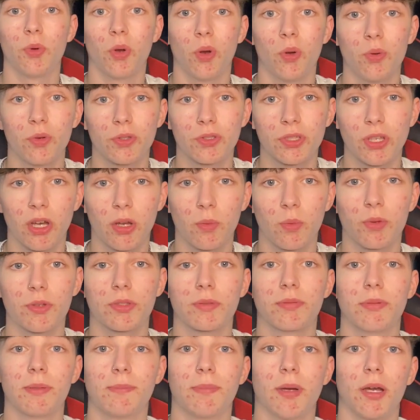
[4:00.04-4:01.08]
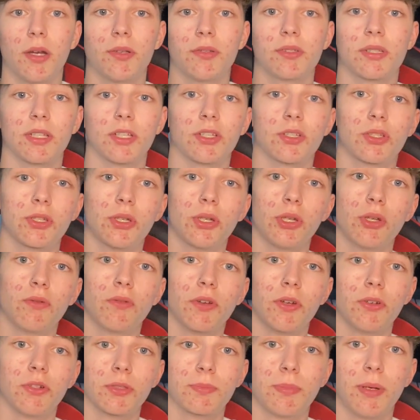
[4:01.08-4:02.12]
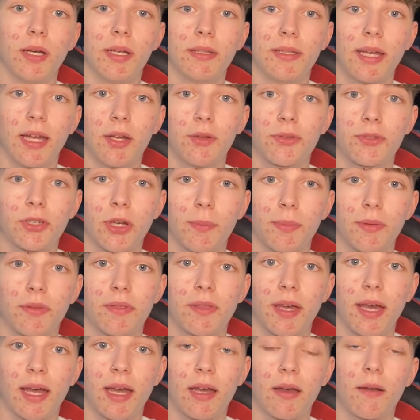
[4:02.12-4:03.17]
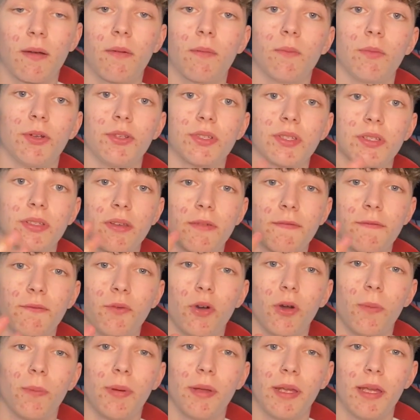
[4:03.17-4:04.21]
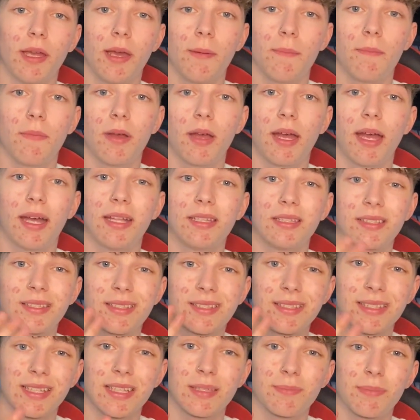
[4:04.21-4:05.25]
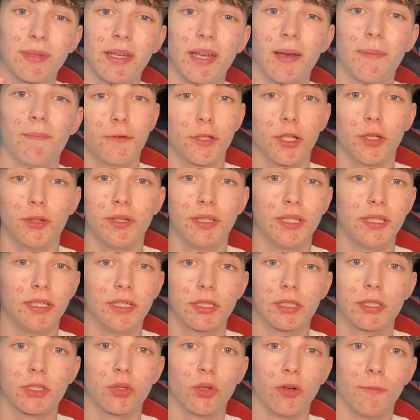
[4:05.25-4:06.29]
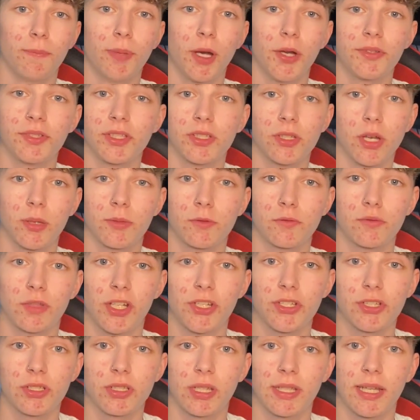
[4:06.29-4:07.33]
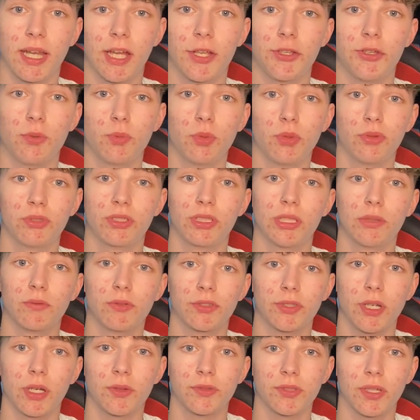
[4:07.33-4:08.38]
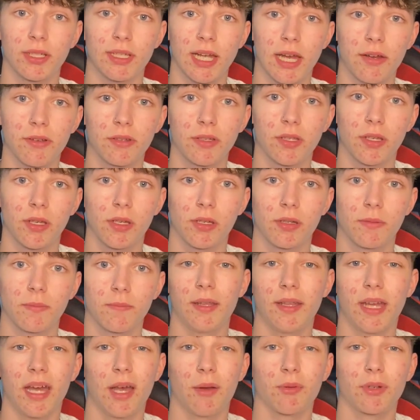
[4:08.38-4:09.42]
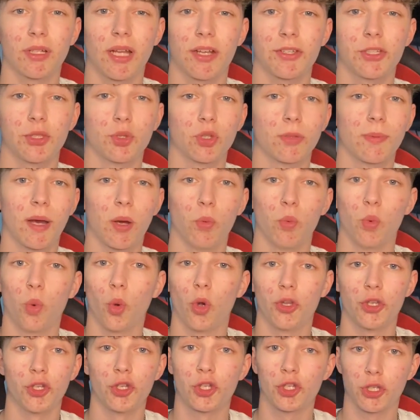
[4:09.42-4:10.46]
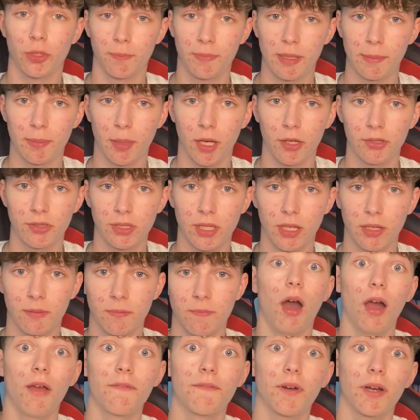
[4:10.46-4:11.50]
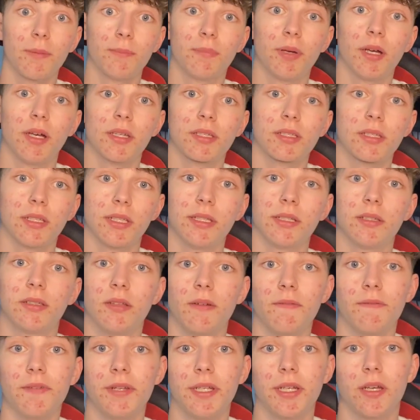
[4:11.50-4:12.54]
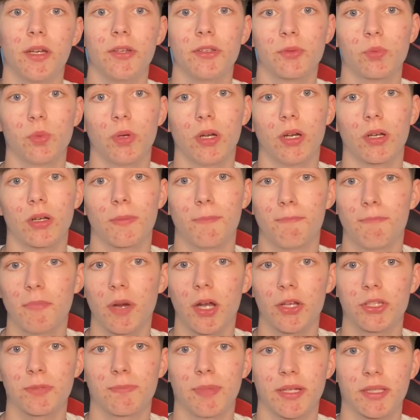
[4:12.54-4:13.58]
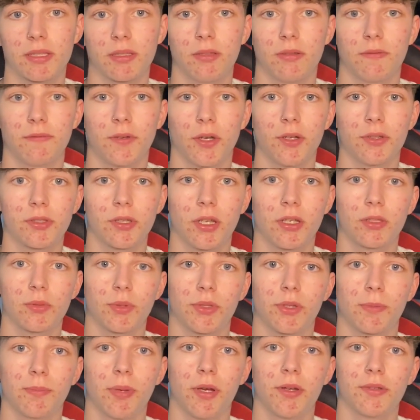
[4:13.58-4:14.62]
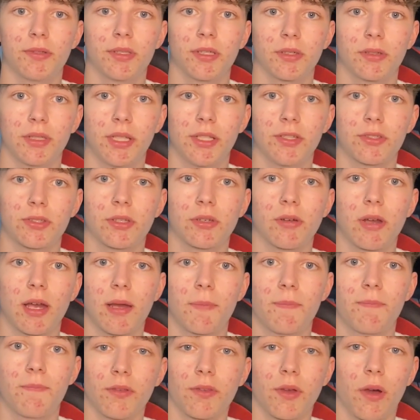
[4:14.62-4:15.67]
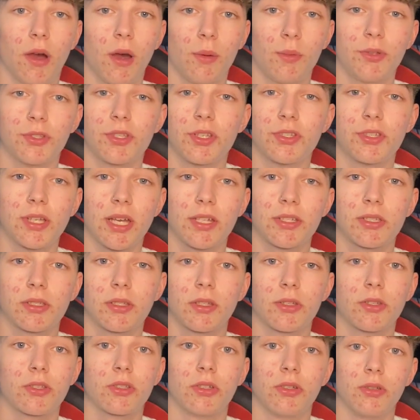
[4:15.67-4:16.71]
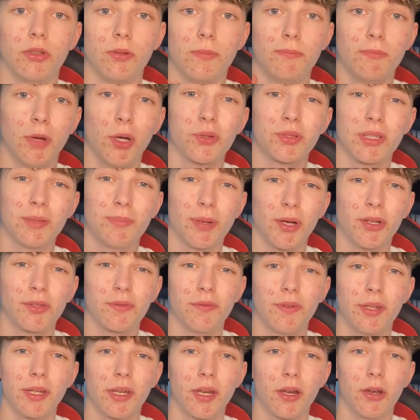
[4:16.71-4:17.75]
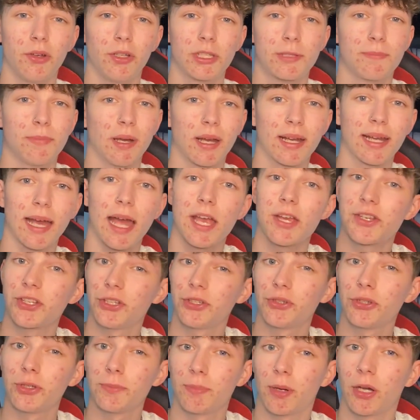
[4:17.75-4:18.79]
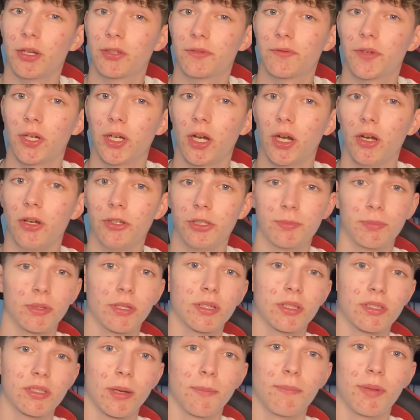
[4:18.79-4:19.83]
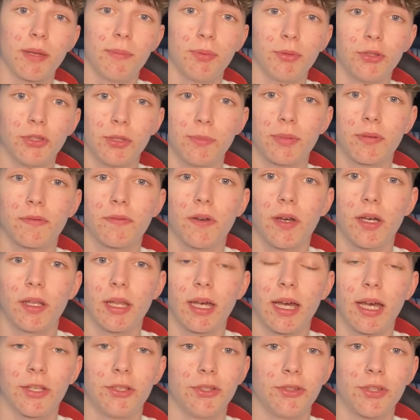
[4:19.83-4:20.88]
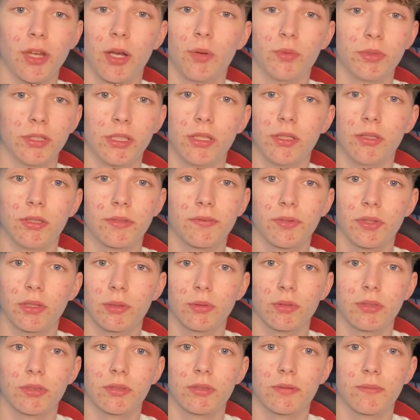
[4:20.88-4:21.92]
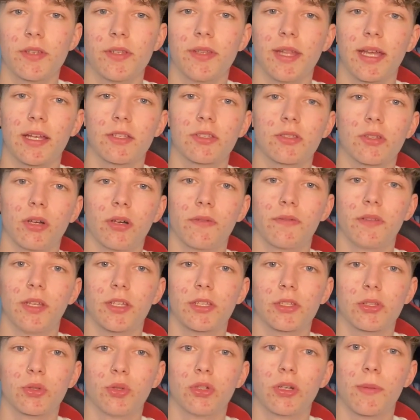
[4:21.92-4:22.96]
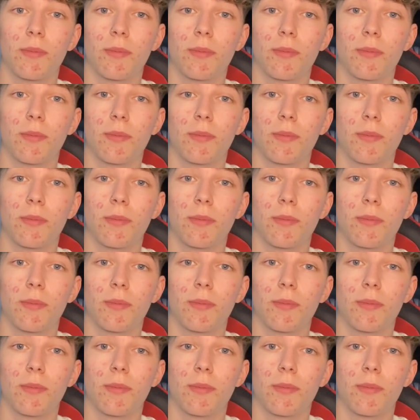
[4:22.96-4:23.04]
will also want to be posting 2 reels per day on top of that, which is at 4 PM and 6 PM. Follow these sort of posting times religiously and you will see results, I guarantee it. And now I'm going to actually talk about what you should be posting. I find personally that videos work much better than photos when you're posting on Instagram. So I would suggest to mostly post videos, but occasionally do post photos, because some people do prefer that and you don't want to lose followers. So next off, let's talk